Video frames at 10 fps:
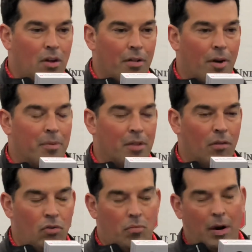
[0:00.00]
you know, they're up in
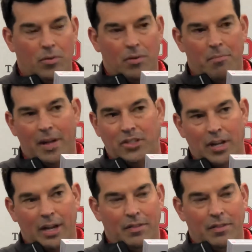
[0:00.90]
their room when I'm doing bed check,